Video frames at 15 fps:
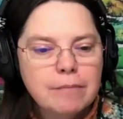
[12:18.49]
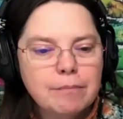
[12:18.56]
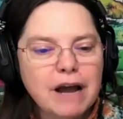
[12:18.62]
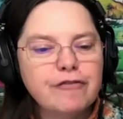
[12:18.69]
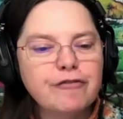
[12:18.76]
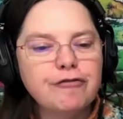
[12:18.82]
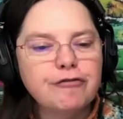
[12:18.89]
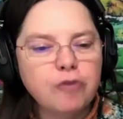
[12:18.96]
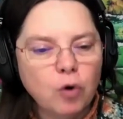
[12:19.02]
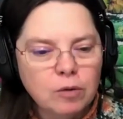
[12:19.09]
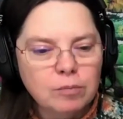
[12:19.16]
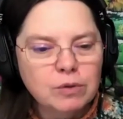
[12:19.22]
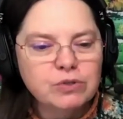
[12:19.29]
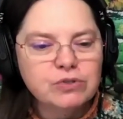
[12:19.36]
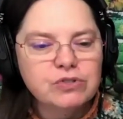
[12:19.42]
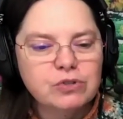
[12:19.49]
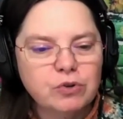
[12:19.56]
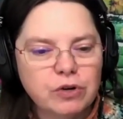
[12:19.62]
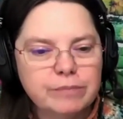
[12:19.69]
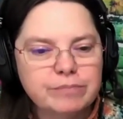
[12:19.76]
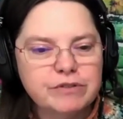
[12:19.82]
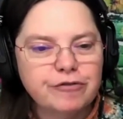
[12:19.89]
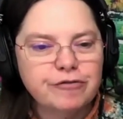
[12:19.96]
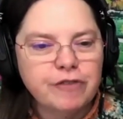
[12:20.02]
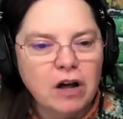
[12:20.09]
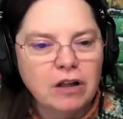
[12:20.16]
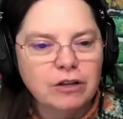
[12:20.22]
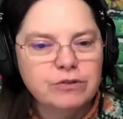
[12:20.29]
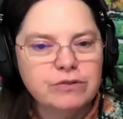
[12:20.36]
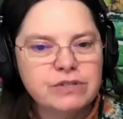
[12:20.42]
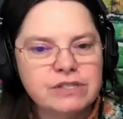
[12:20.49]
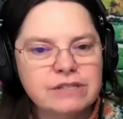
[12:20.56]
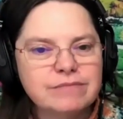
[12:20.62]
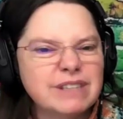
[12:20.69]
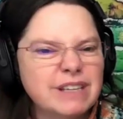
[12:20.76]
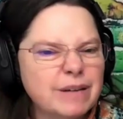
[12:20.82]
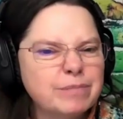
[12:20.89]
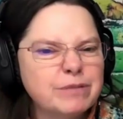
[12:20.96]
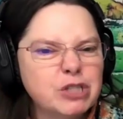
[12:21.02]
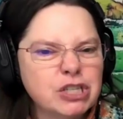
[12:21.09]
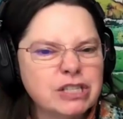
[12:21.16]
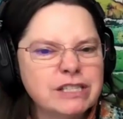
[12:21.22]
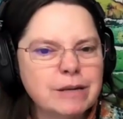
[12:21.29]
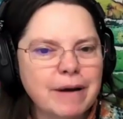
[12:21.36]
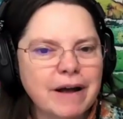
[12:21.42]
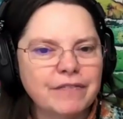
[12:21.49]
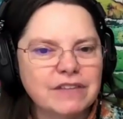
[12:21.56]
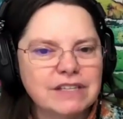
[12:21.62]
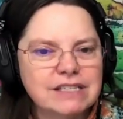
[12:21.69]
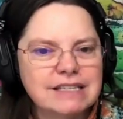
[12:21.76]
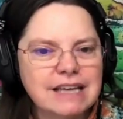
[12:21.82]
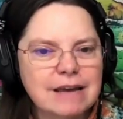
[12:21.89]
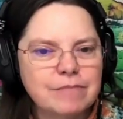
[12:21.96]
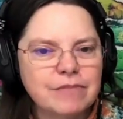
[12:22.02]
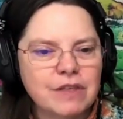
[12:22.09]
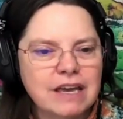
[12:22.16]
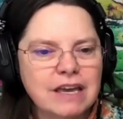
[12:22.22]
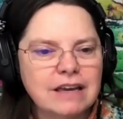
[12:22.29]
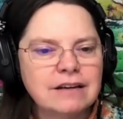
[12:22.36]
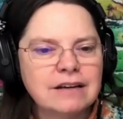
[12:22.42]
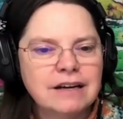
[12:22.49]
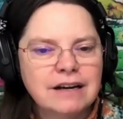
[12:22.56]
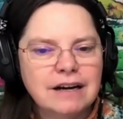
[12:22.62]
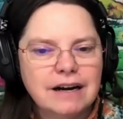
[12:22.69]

My formal script follows just about the same thing.